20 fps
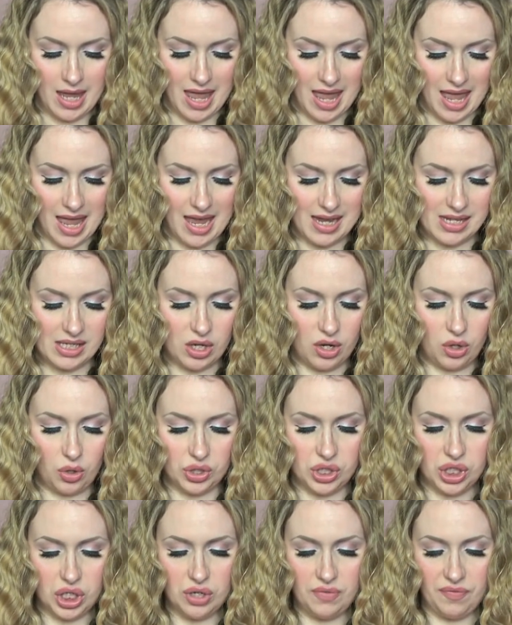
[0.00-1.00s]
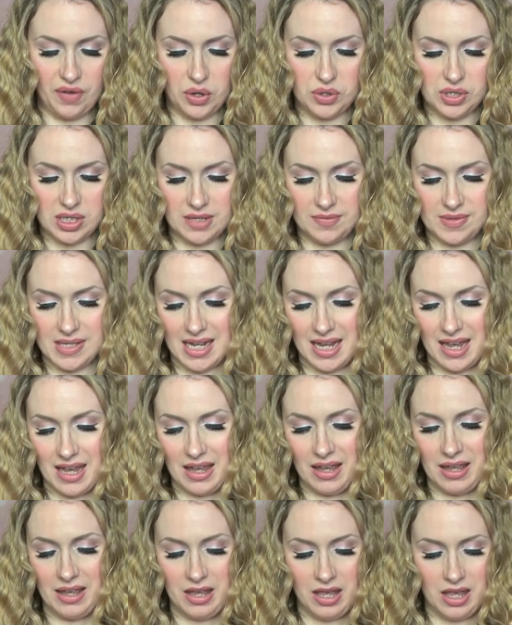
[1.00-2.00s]
And I've got two votives
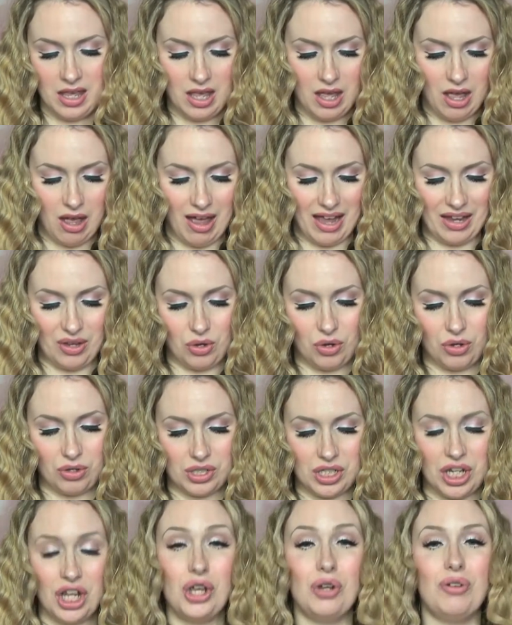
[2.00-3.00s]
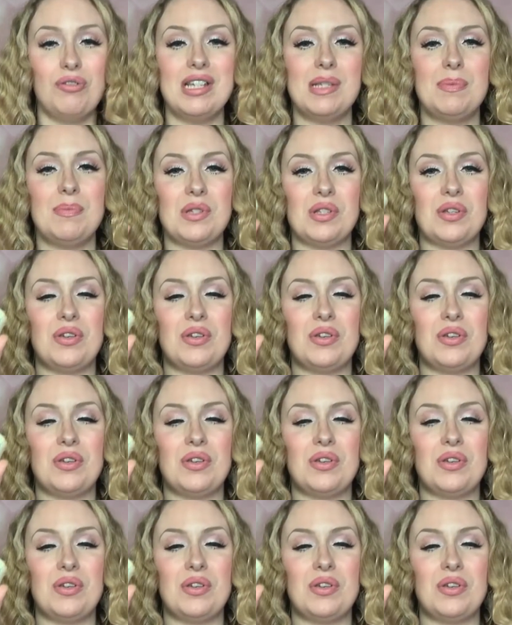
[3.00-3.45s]
here. I got Christmas